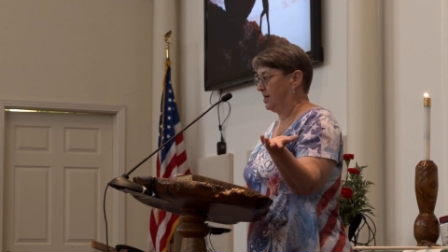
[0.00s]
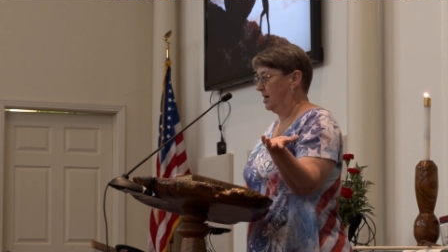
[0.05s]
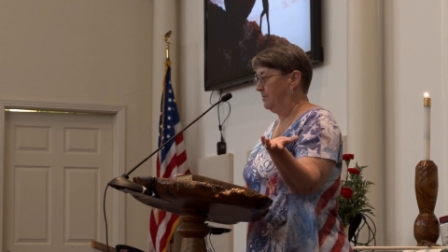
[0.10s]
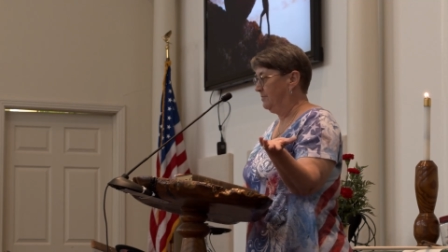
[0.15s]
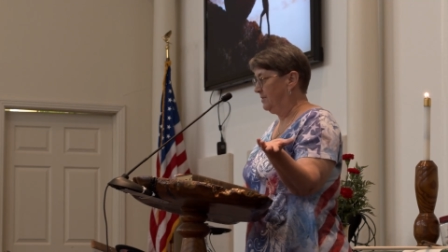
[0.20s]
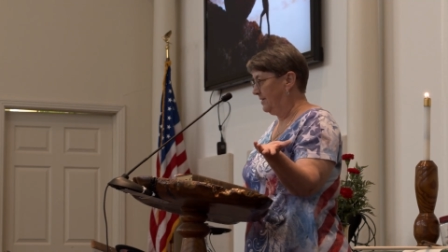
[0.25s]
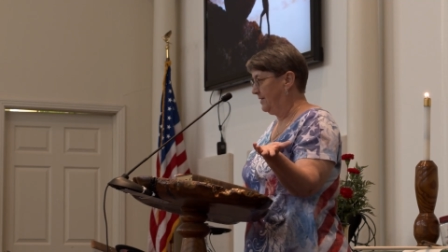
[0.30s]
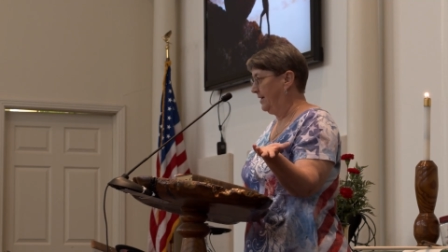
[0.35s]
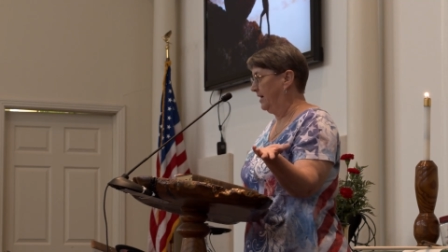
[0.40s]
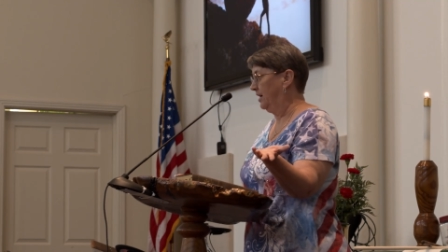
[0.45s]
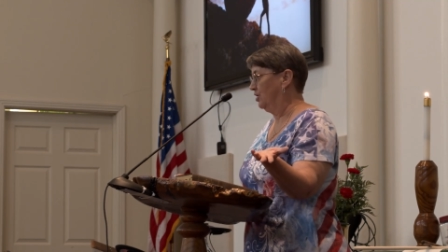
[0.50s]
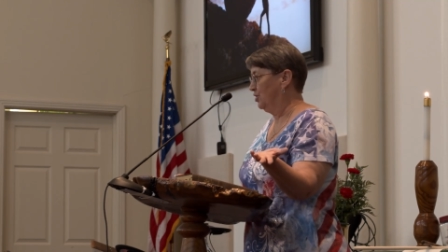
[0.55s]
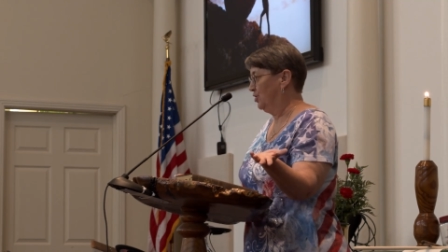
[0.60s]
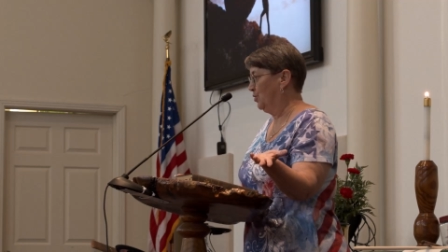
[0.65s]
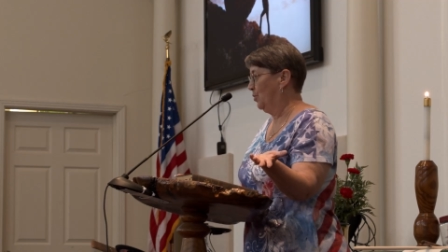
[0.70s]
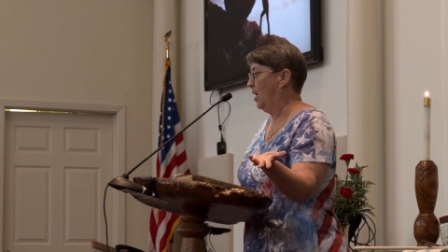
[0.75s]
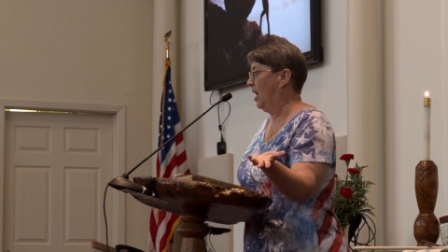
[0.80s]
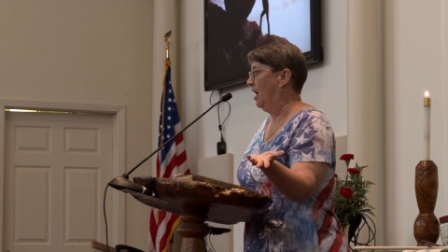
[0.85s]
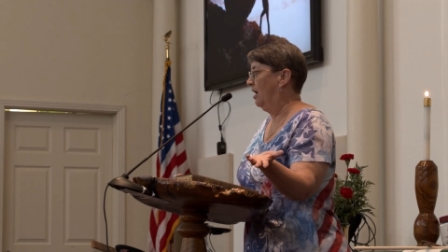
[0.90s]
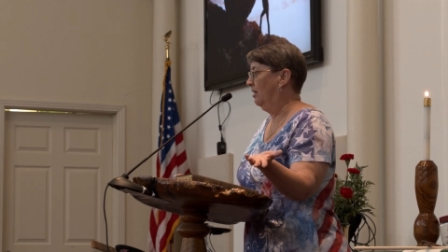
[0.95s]
time to think as
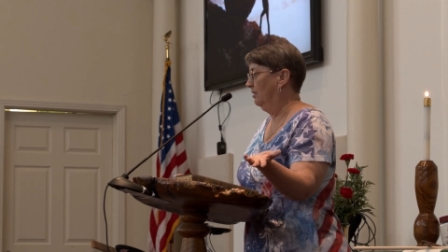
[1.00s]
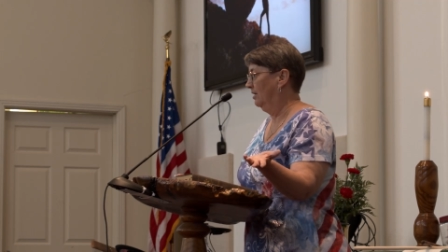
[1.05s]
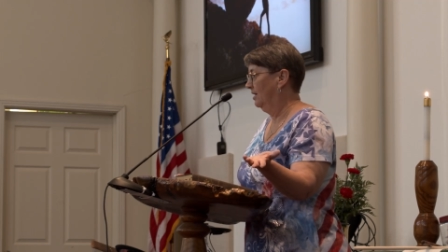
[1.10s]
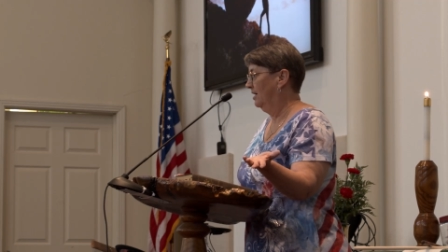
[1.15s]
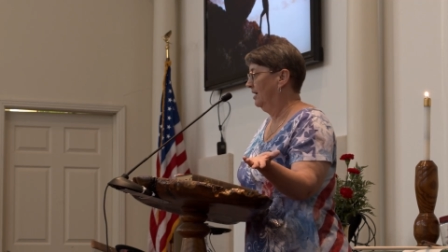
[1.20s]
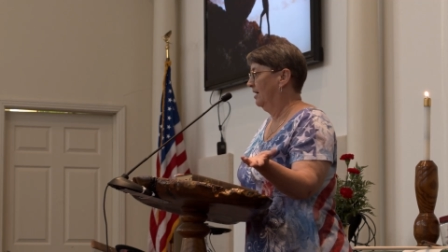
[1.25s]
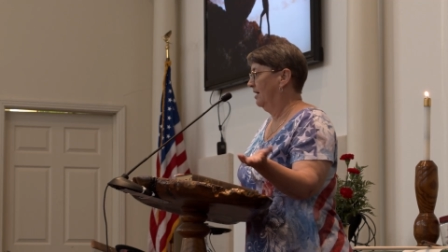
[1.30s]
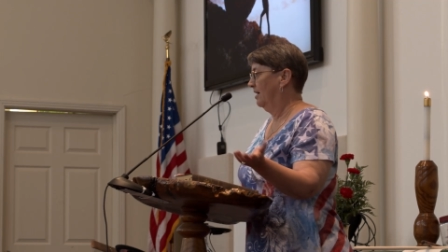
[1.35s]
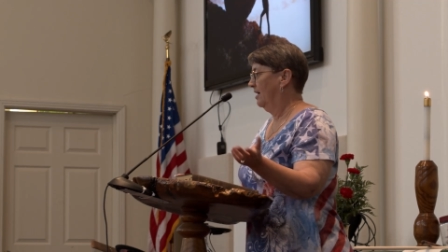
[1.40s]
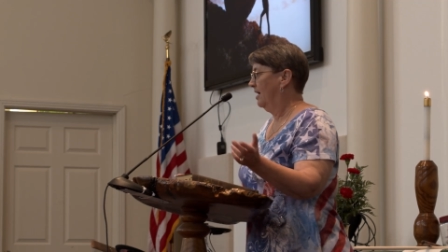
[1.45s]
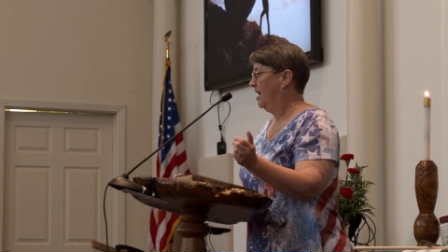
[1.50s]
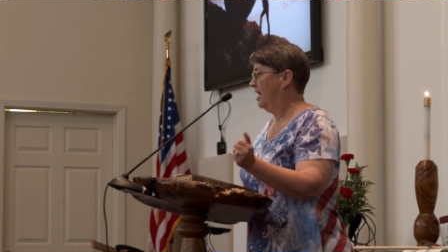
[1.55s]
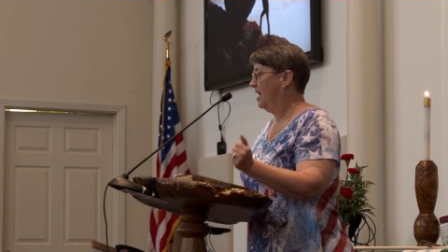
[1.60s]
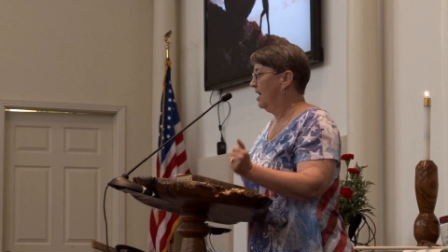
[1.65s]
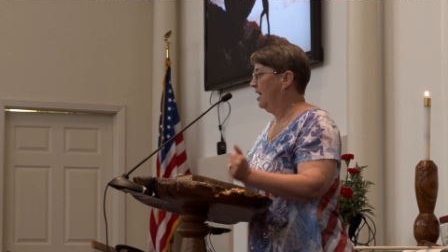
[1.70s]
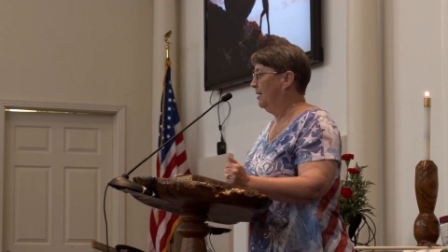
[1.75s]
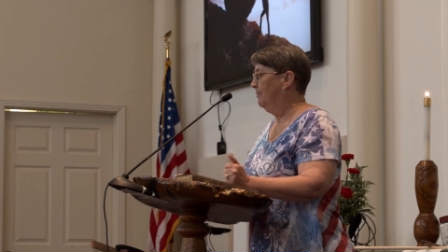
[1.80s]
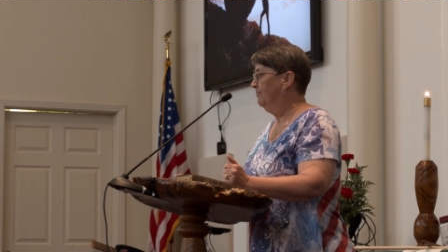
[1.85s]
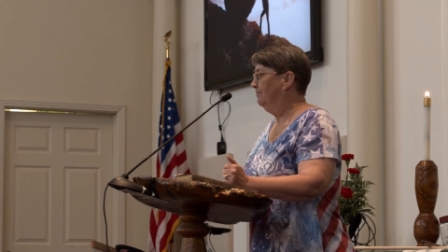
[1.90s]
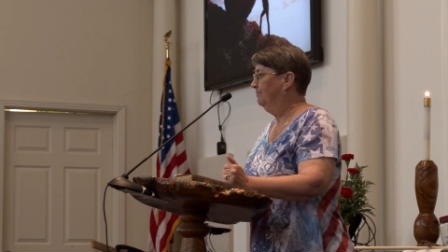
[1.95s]
well.
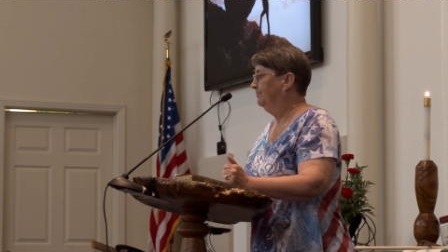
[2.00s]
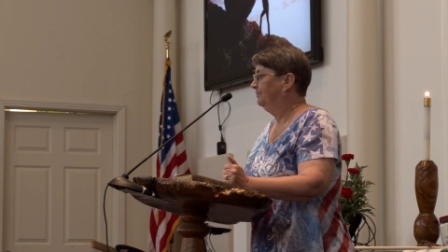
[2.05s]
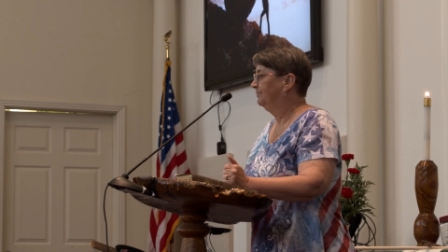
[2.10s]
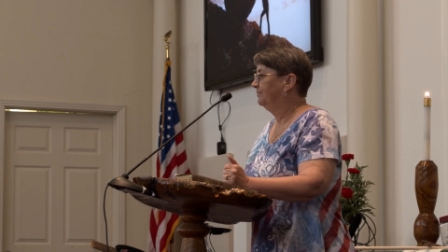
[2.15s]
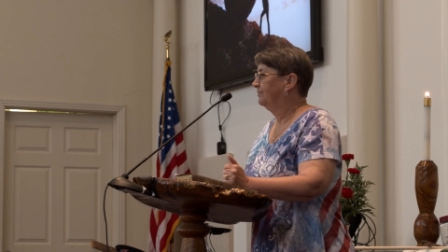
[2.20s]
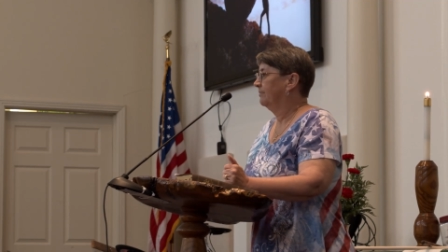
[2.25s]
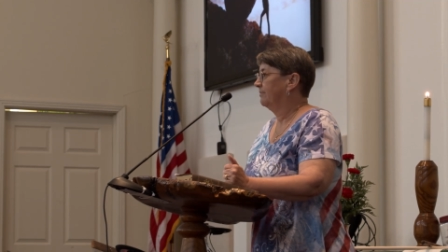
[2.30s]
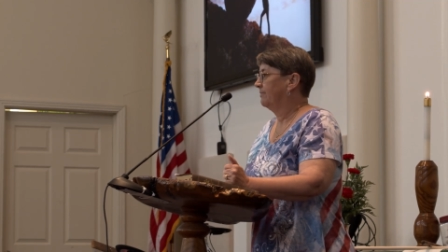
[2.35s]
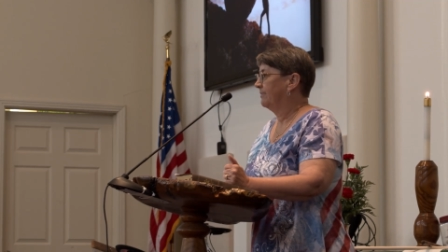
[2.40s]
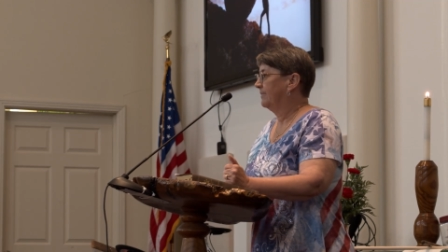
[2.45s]
Um,